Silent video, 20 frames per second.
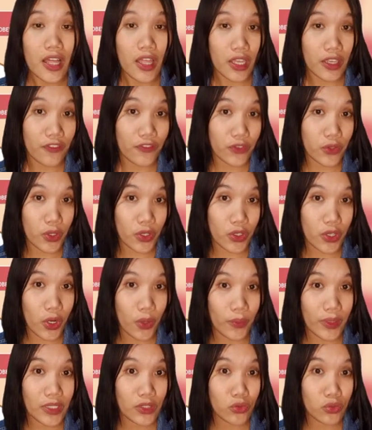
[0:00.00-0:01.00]
if you're
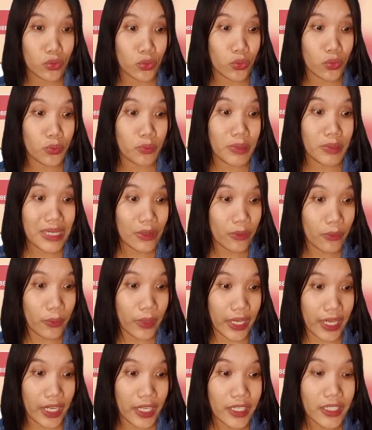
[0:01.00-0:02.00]
going to be
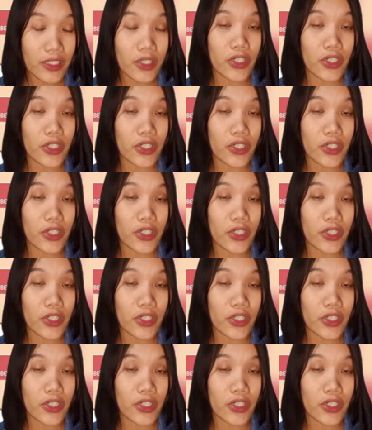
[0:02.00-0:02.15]
aware